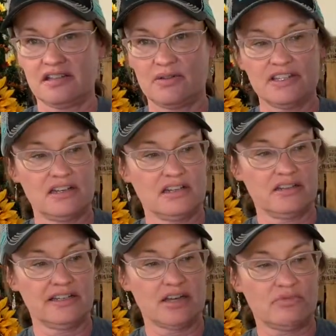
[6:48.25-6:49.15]
So it's gonna
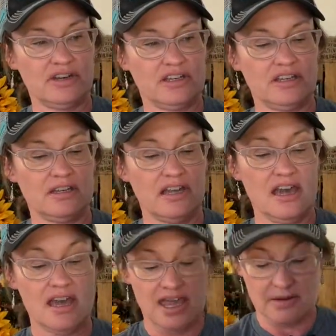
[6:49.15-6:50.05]
clean up pretty good
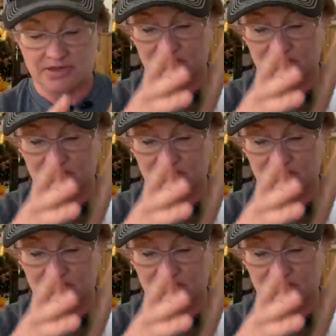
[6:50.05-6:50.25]
and I'm gonna